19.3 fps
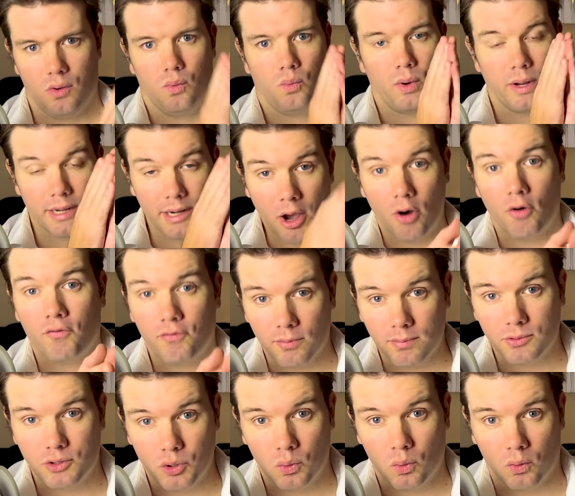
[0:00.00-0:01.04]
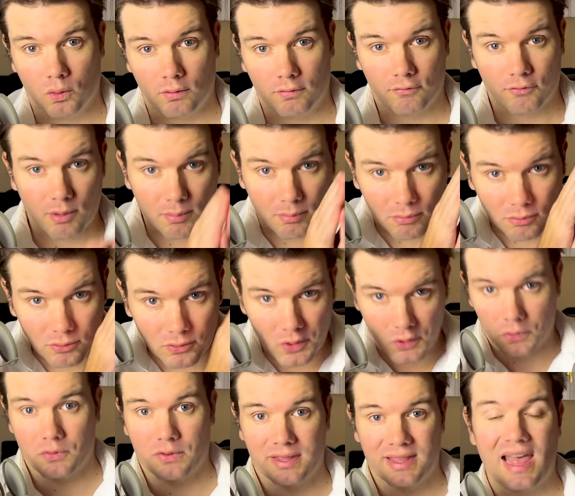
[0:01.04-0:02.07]
We know from Jewel, from
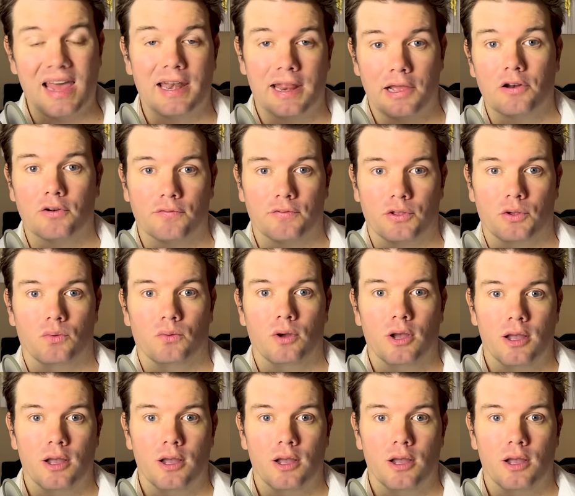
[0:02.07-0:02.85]
literally that interview,